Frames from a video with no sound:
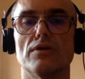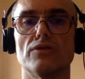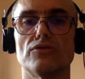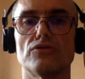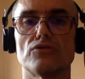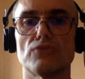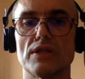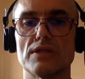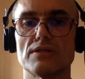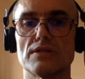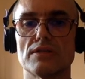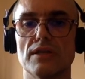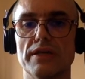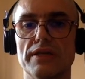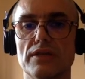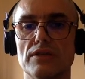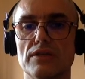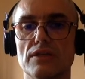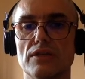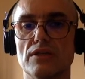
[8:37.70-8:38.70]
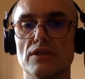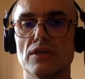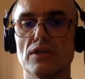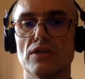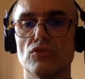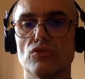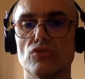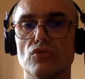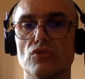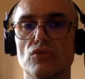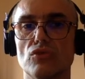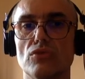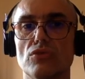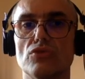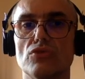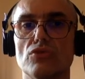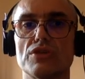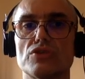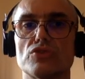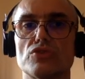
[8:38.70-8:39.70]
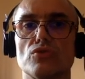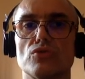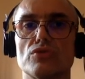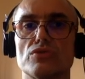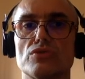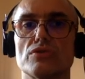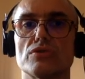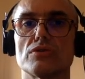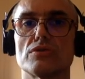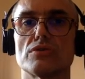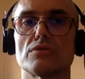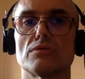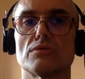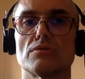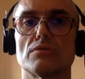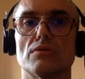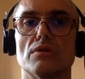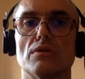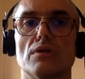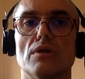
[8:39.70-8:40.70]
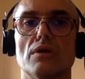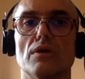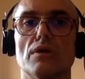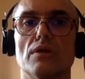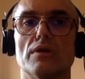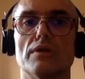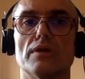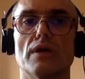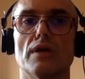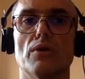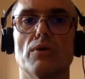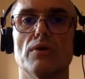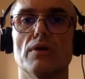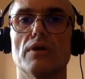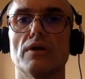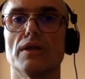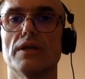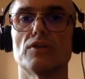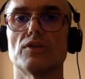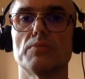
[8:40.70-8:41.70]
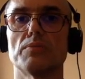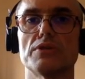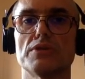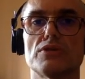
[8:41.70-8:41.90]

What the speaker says: translate it into resources. Now let me